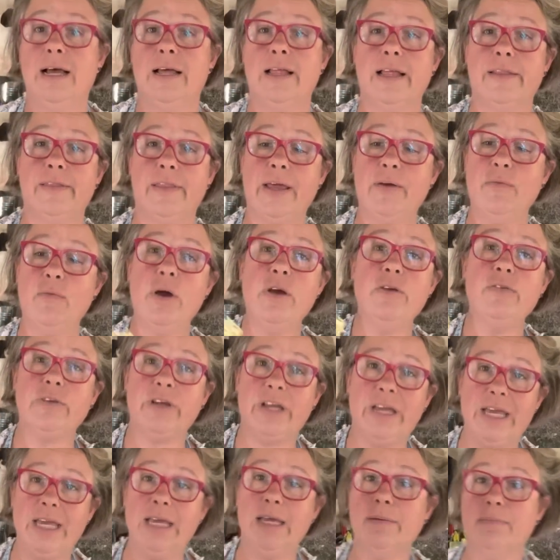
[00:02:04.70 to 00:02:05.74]
They won't
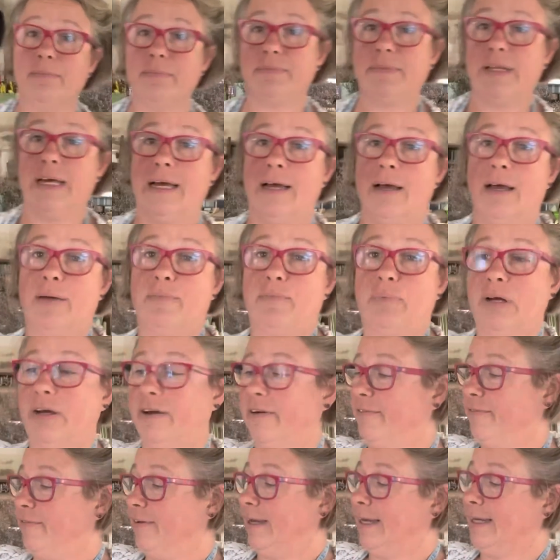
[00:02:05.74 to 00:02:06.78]
keep their
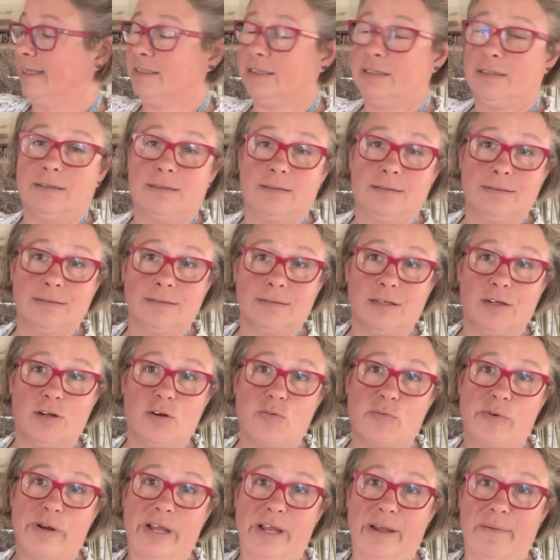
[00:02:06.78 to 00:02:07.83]
perfect
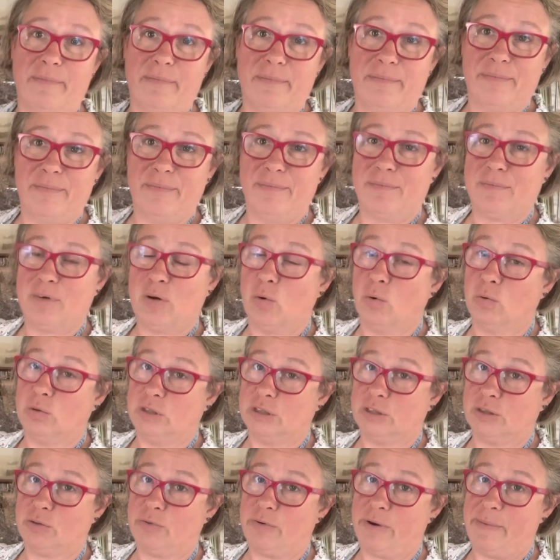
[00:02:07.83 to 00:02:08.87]
cream,
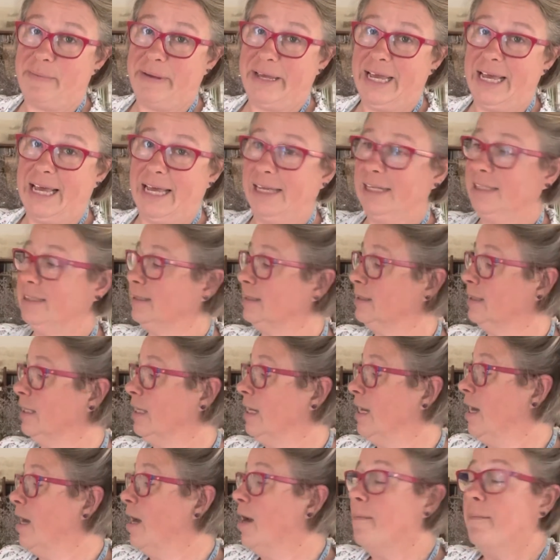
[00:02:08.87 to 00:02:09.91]
gorgeous creamy heads,
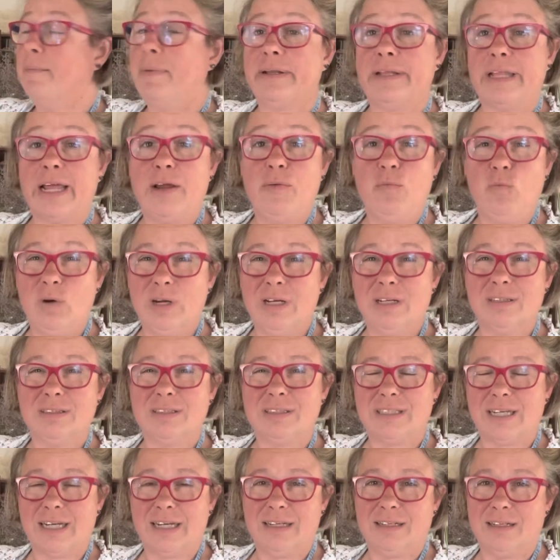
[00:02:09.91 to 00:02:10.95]
but they will
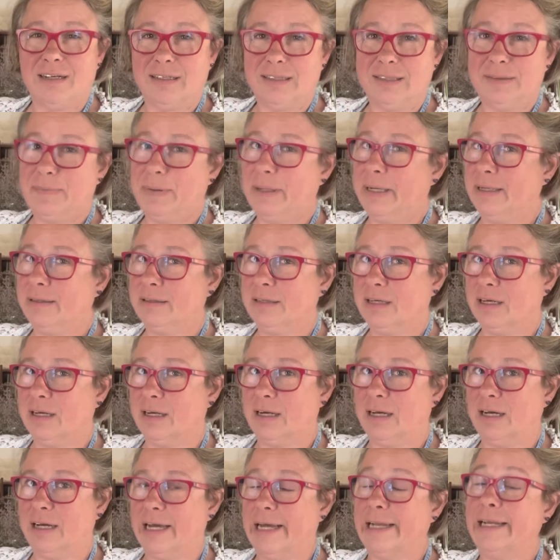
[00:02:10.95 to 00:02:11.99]
stay a nice pale
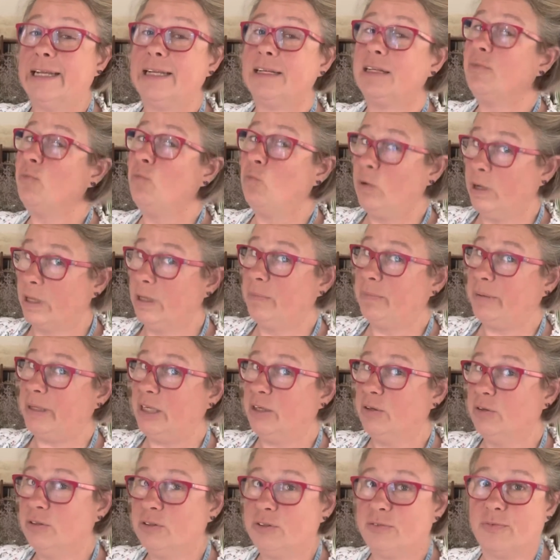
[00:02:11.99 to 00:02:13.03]
colour and it will be
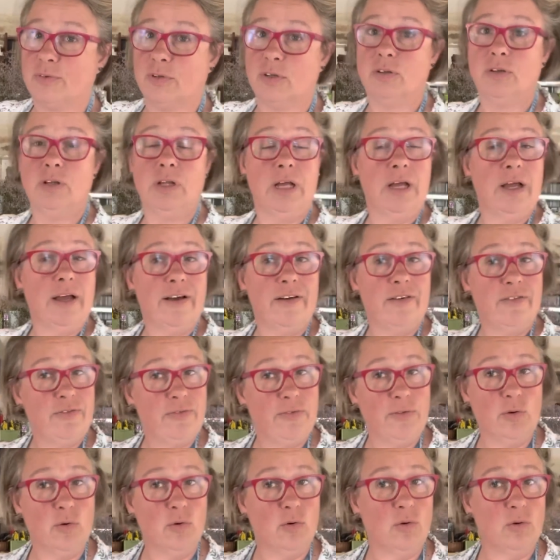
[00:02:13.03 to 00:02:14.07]
useful
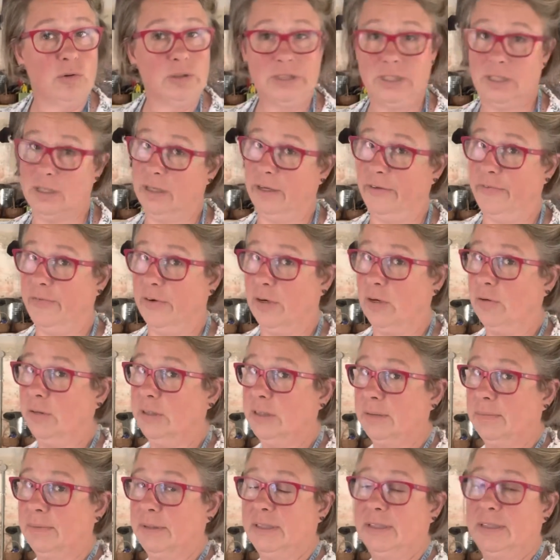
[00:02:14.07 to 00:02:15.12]
for, certainly for
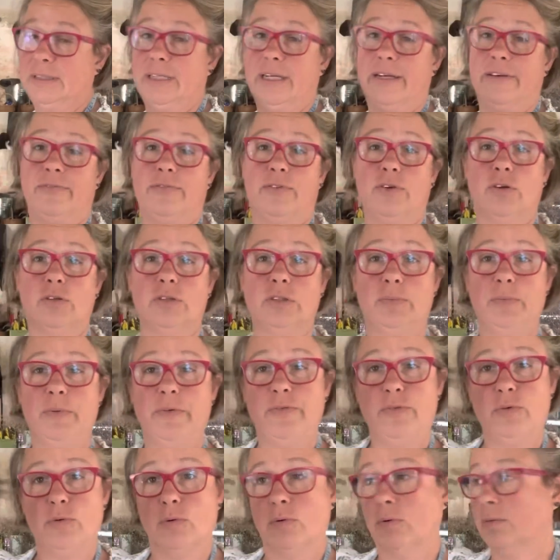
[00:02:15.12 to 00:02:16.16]
Christmas, if not
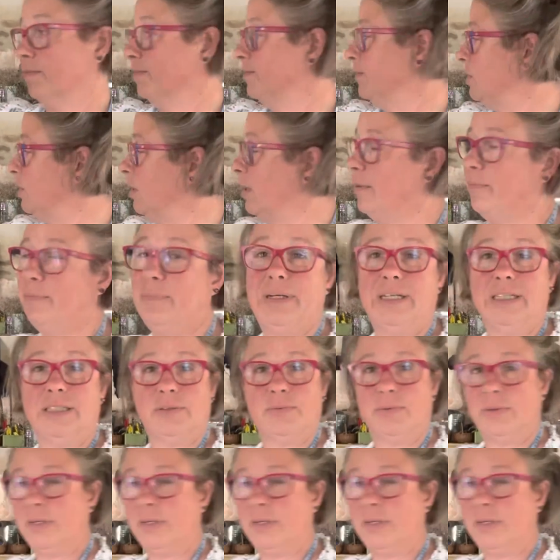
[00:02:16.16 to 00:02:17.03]
before. So I'm pleased with